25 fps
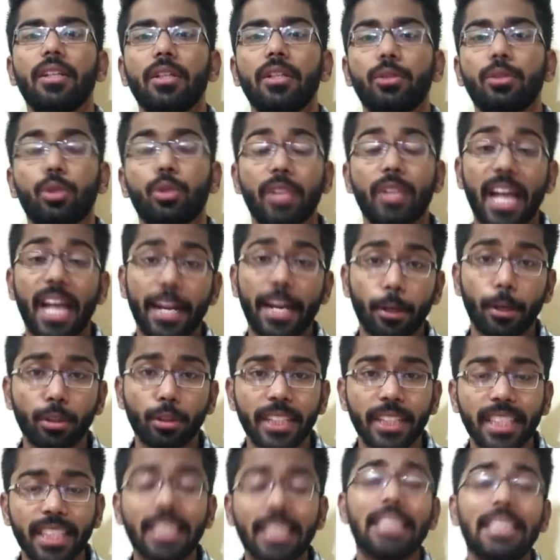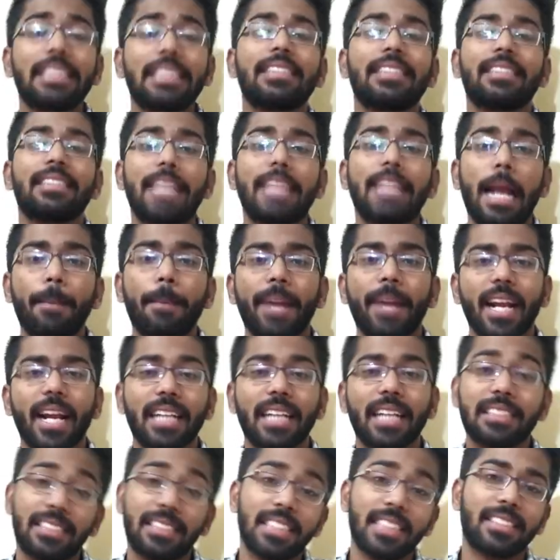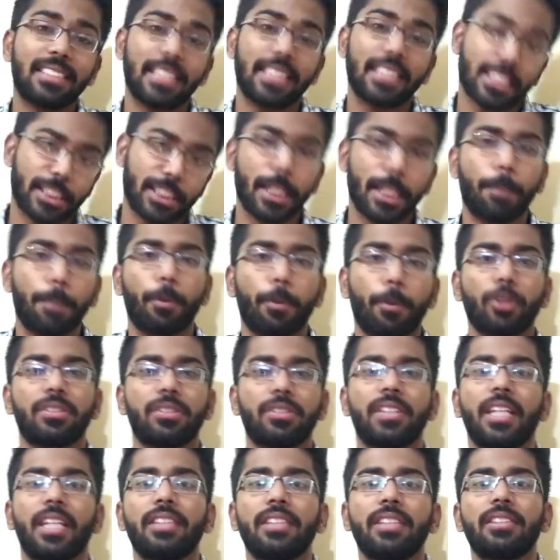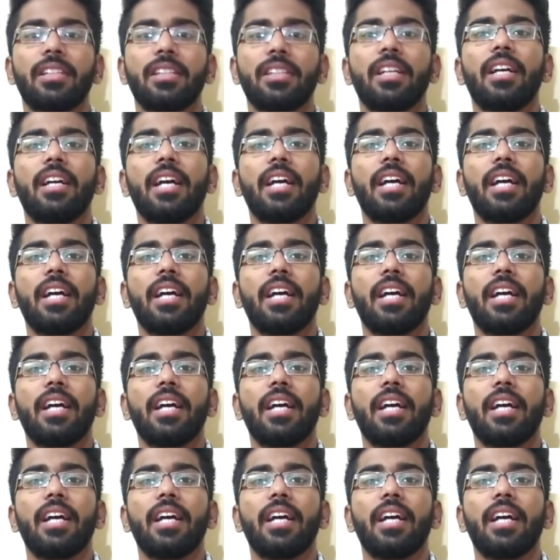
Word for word: So they are using Snapdragon 660 processors